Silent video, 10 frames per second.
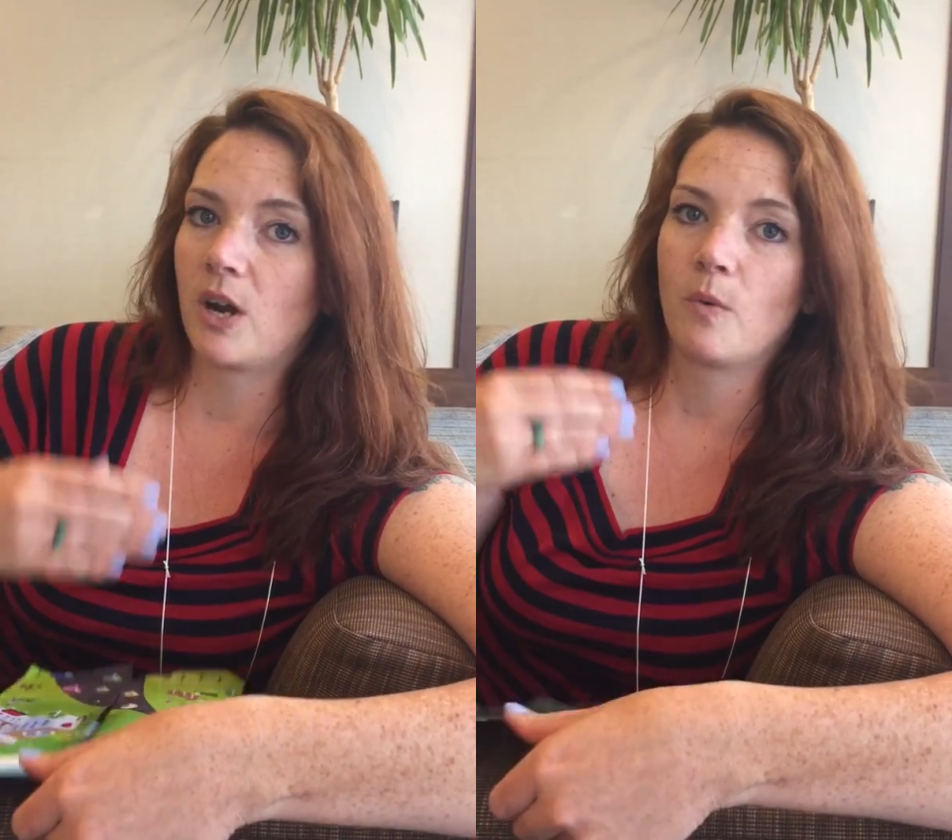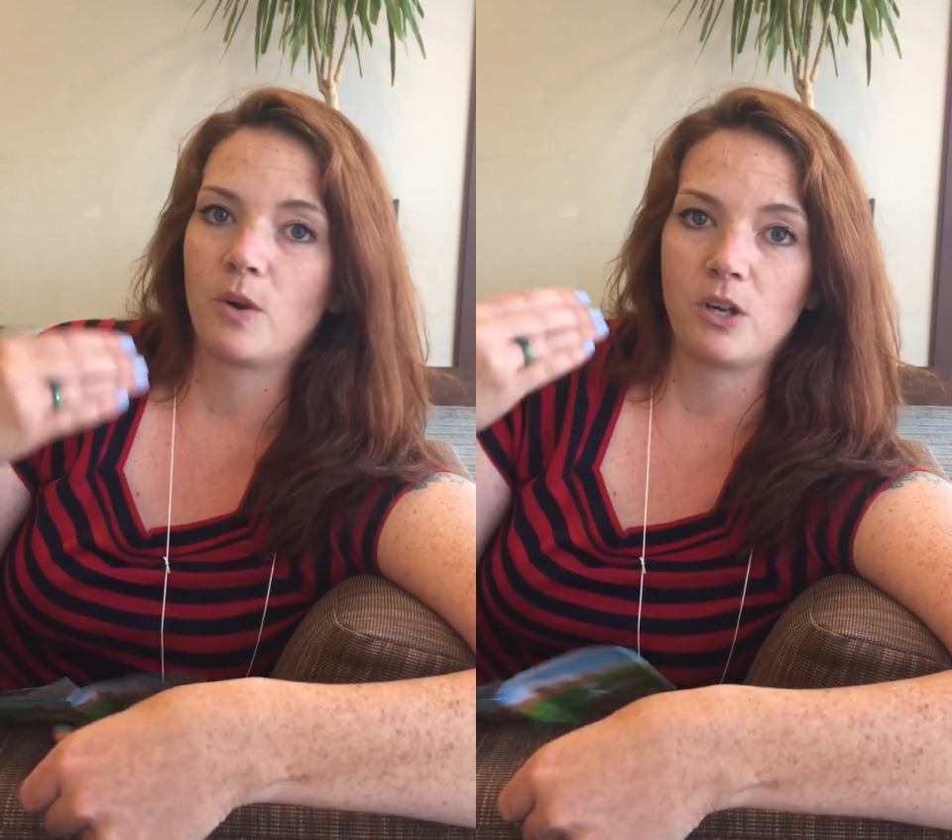
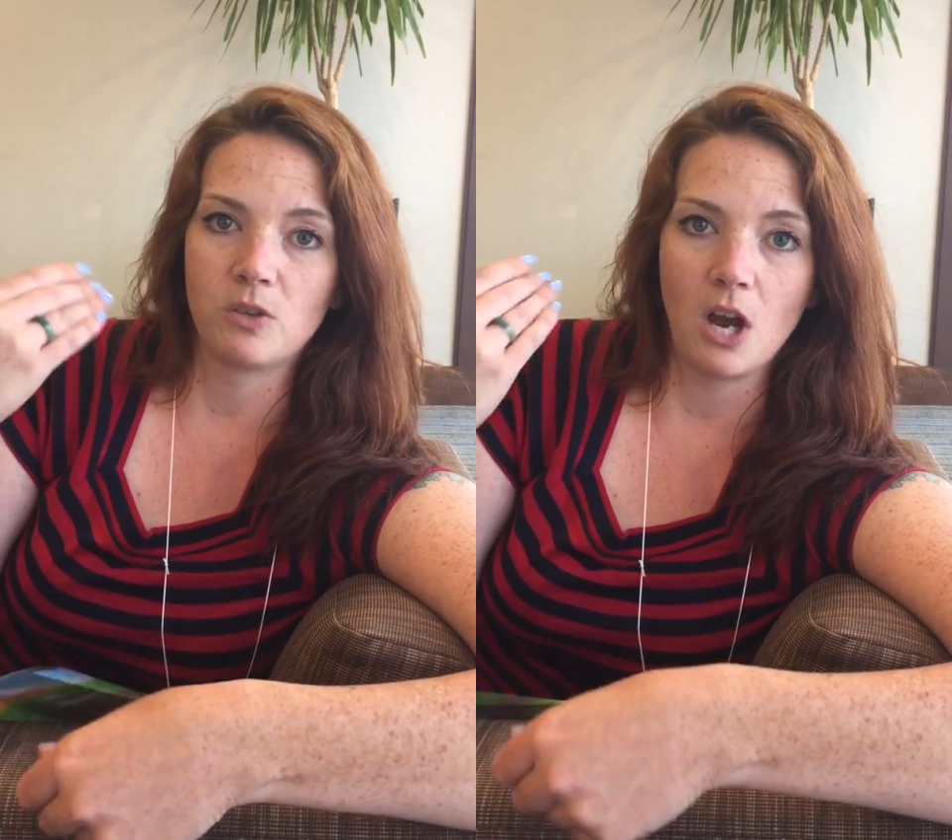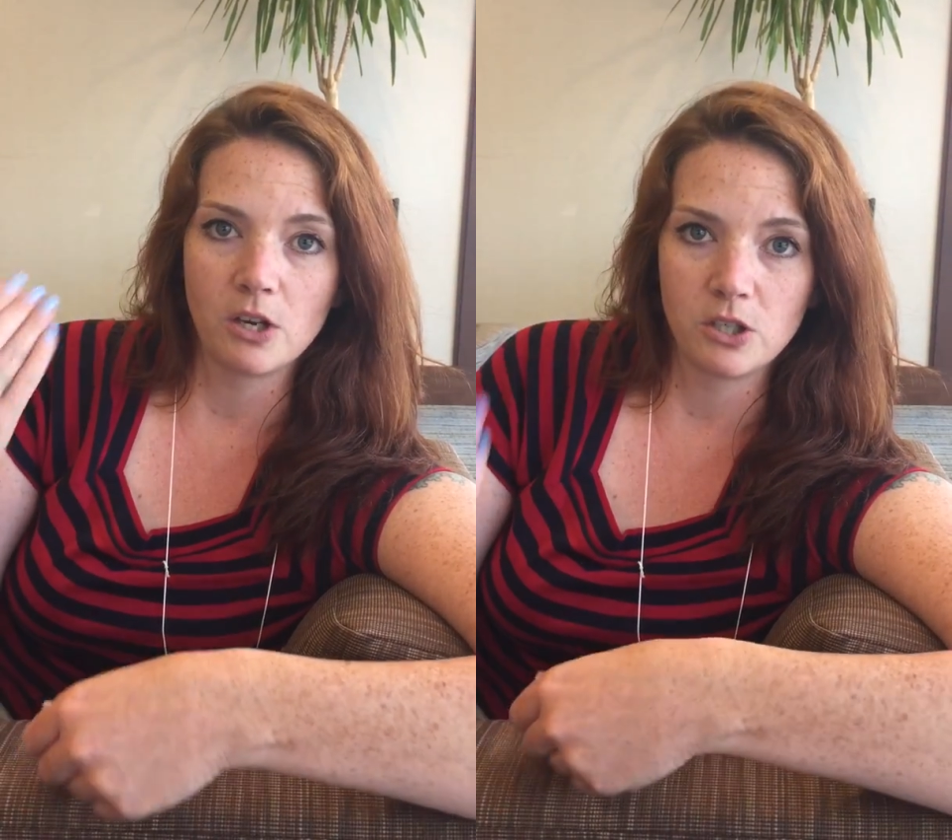okay, well, you
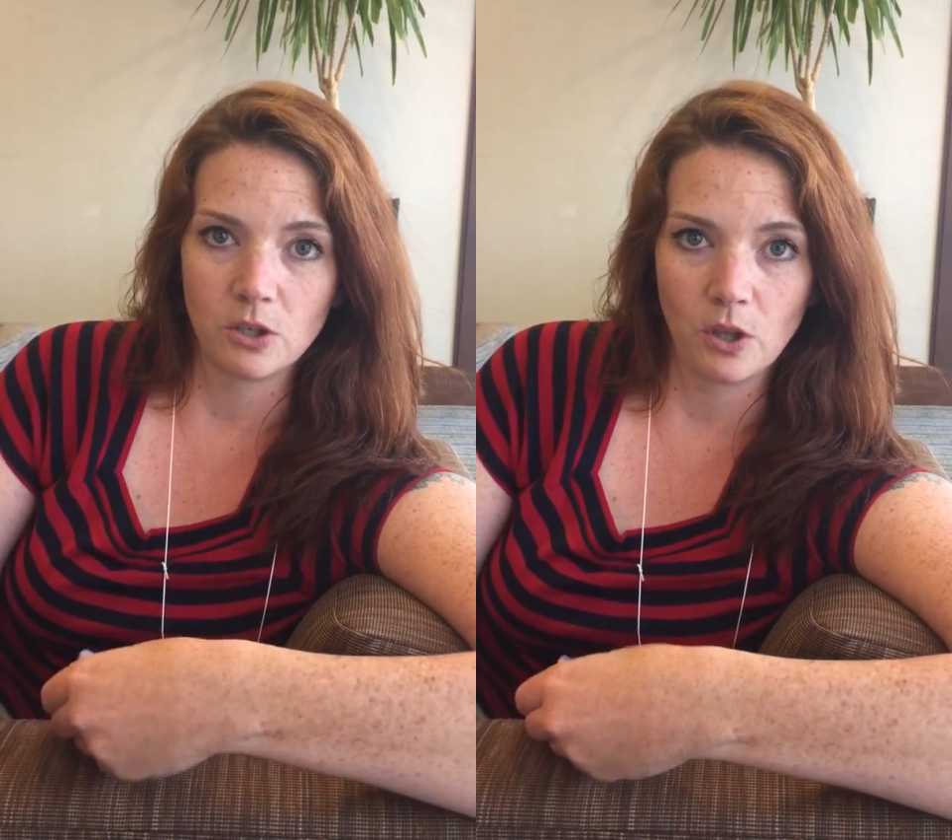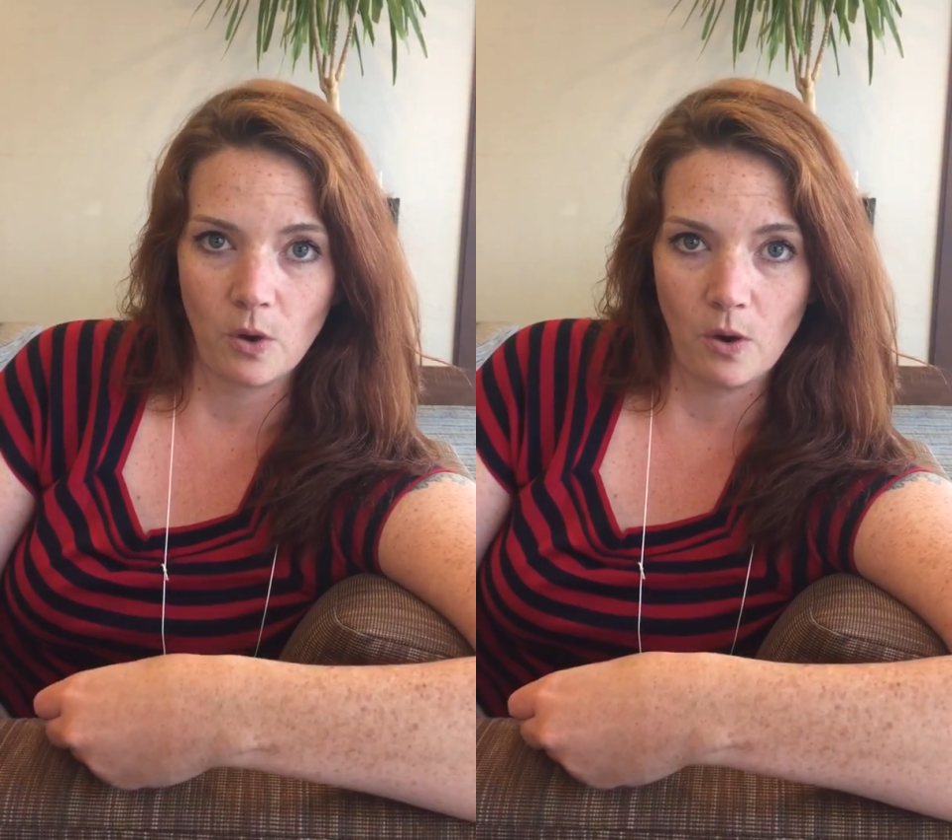talk to
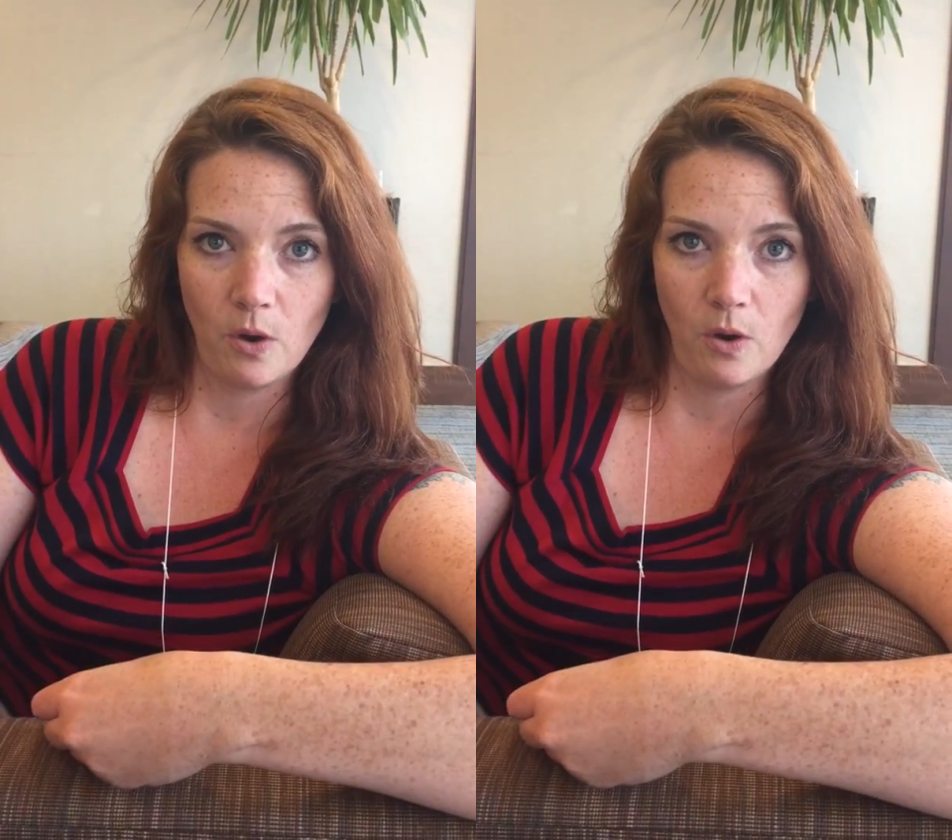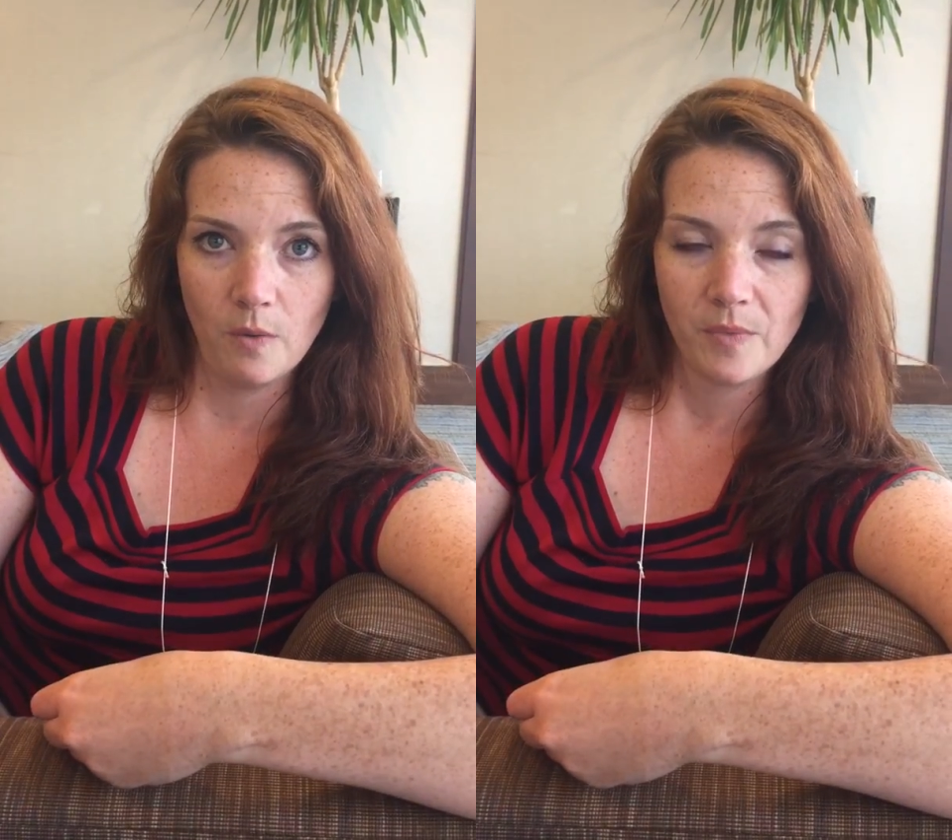your
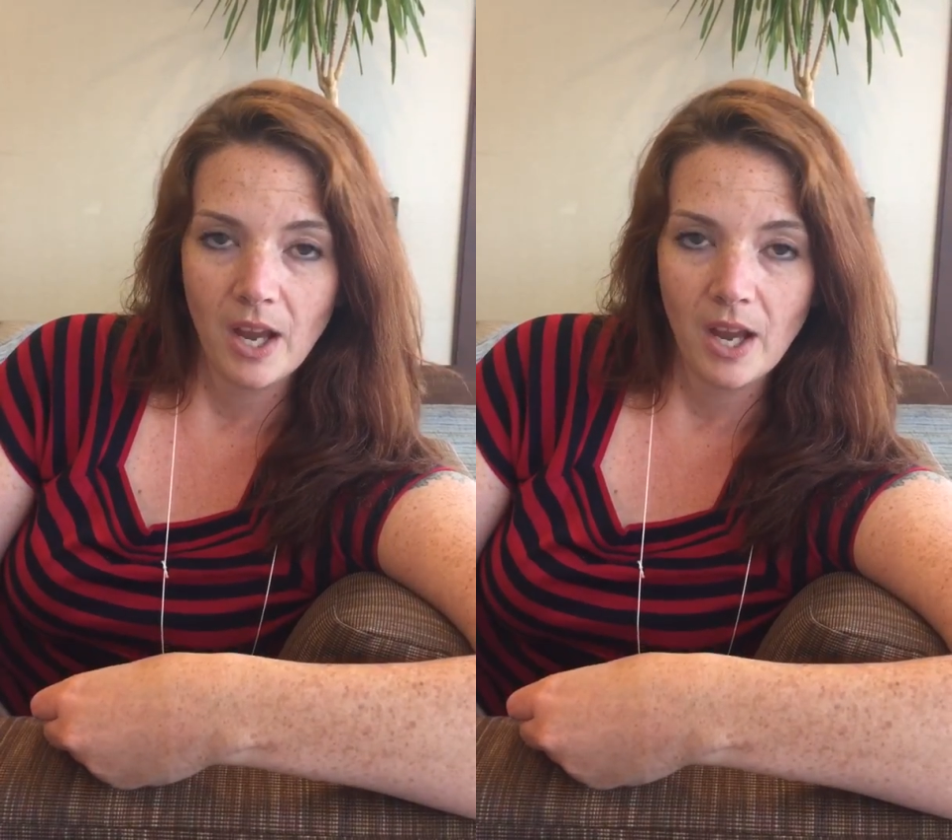local